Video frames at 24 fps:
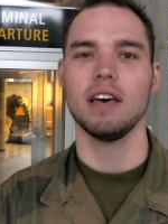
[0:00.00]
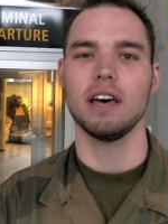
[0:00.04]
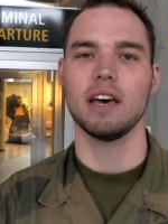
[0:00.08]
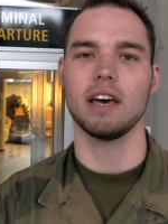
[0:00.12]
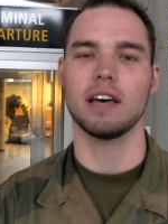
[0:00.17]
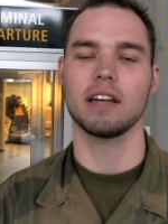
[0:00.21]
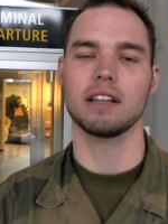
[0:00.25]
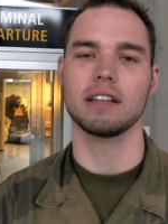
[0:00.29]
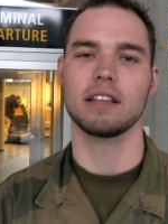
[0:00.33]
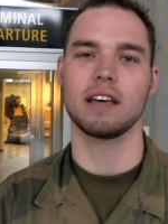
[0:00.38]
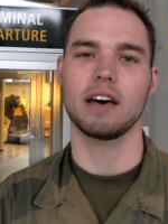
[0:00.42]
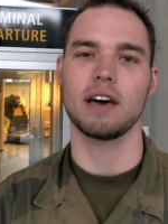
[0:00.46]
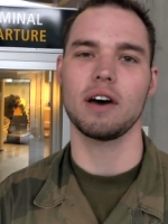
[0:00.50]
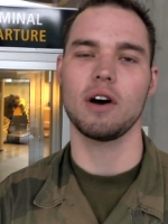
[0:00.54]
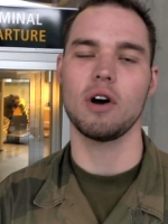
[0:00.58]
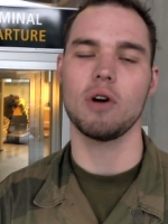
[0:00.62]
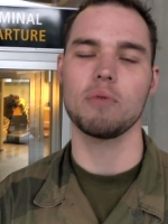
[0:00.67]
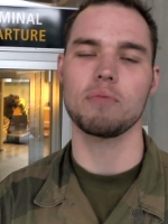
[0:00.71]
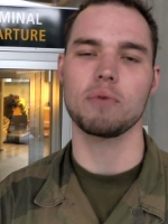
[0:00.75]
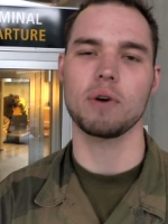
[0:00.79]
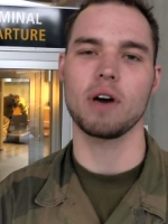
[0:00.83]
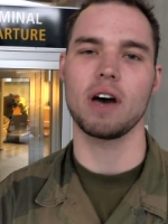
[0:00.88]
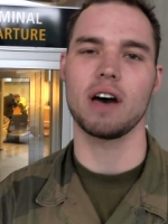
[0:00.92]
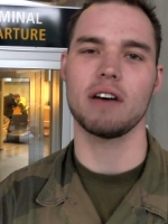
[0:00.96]
and I
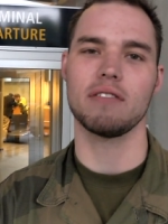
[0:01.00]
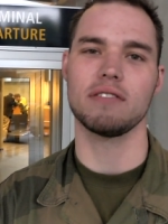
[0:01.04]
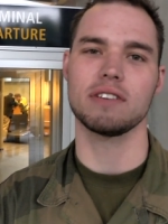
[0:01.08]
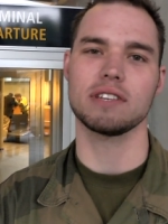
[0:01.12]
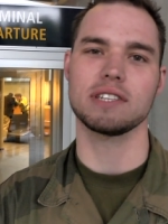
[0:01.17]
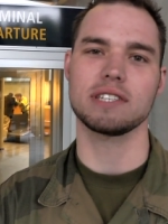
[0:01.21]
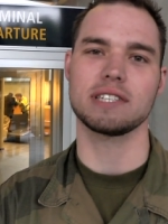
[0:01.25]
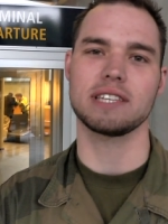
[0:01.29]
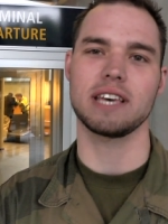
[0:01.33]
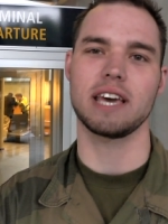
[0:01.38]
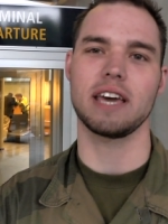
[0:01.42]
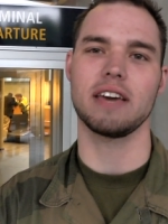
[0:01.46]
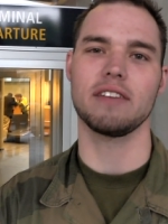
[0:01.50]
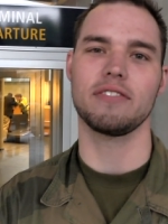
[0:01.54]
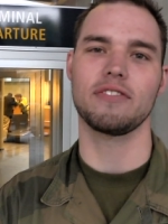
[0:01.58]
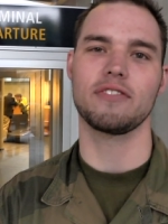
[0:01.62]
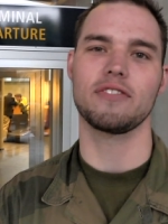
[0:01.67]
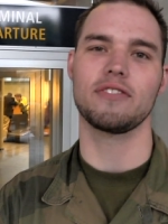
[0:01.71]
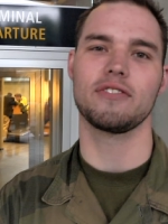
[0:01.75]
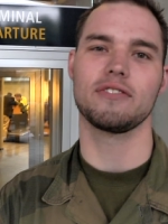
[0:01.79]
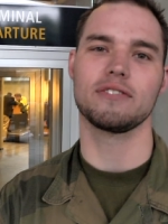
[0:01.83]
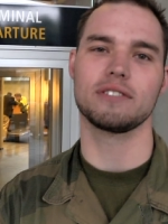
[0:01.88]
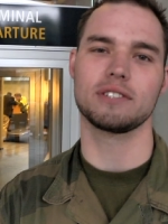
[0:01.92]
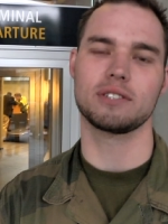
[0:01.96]
hope you have a safe
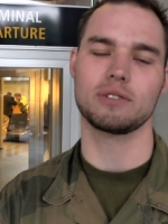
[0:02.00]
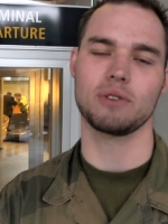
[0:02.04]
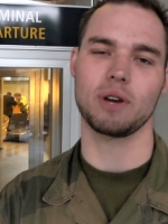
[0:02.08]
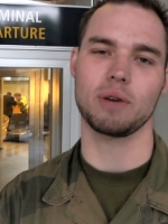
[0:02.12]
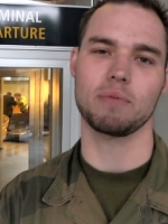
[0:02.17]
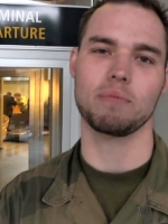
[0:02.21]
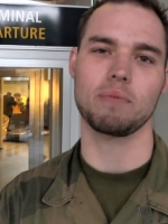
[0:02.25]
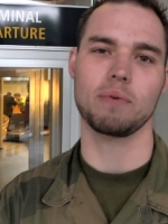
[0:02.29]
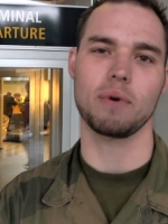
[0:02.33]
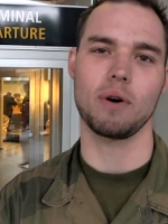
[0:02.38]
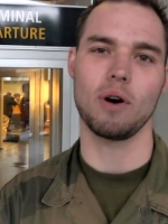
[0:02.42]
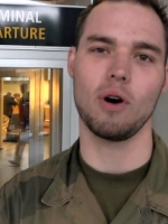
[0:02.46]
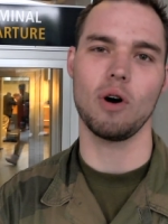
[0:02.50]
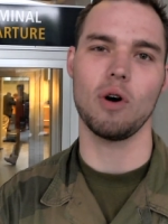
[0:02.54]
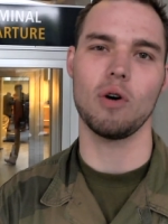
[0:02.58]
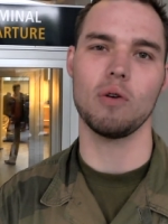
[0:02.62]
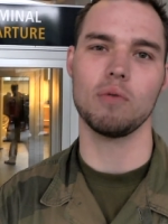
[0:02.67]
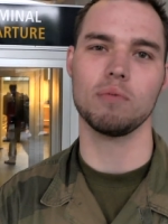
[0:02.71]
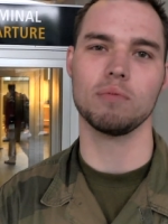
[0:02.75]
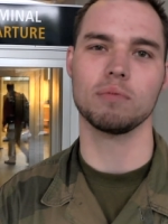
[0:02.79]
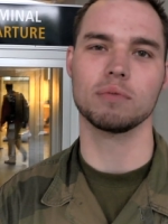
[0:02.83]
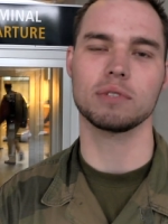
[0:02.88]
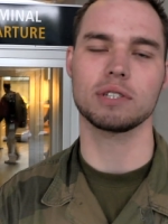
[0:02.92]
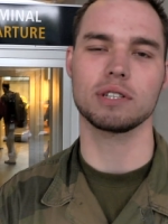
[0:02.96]
trip
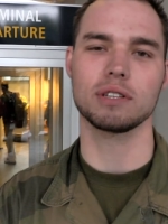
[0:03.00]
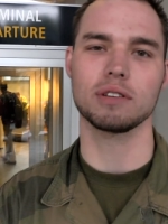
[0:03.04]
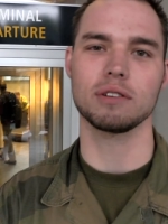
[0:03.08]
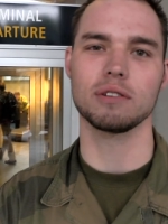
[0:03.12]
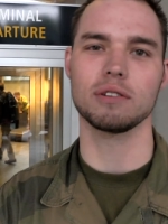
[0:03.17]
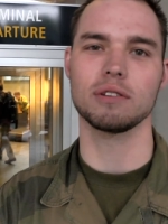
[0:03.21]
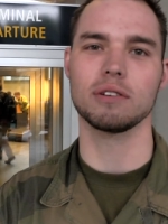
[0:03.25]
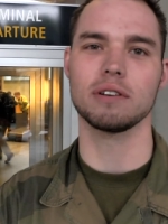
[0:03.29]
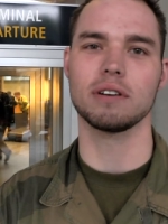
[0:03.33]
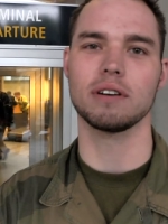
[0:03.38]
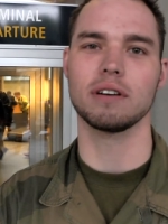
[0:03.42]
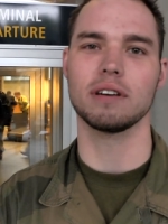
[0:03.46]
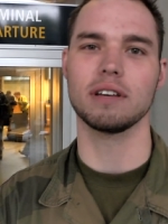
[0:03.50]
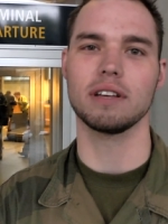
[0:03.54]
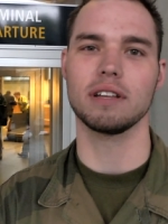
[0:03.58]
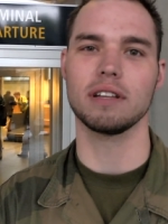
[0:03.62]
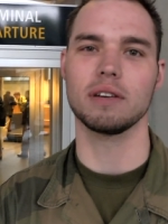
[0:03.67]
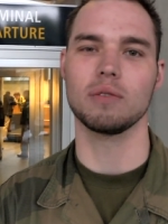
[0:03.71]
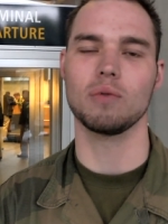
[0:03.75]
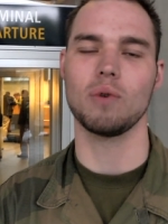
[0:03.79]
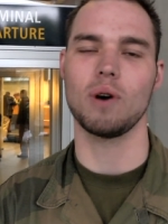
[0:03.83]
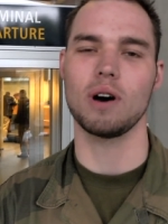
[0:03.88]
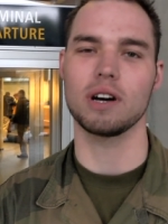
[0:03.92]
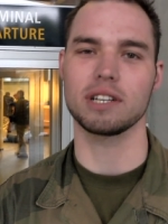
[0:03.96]
home to
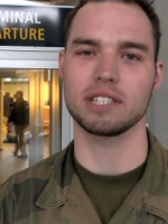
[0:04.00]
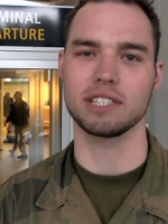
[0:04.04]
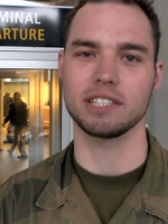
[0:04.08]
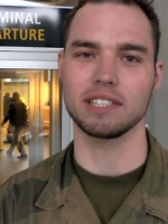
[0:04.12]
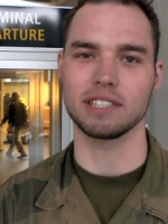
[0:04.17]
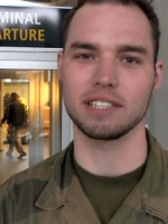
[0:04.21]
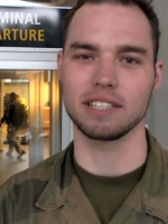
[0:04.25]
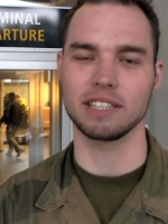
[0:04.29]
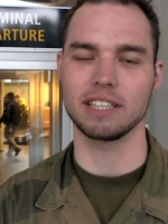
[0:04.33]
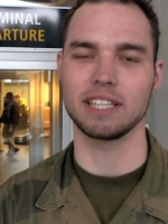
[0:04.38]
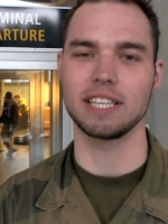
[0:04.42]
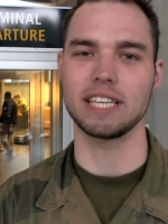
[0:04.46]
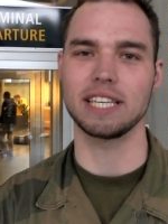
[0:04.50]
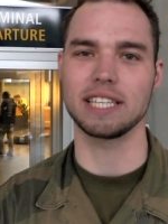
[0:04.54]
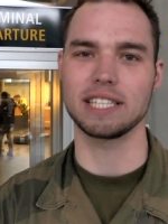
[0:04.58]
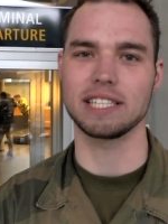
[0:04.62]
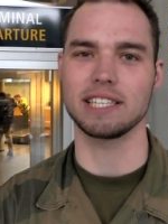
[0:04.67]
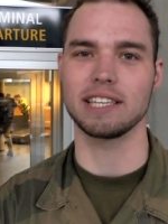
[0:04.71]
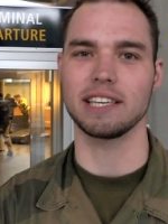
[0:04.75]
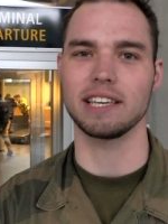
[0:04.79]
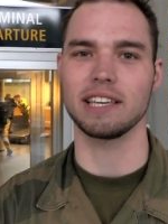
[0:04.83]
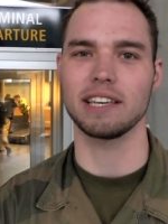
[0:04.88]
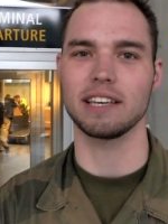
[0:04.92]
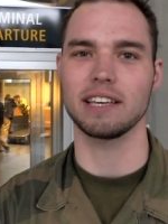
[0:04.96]
Washington, D C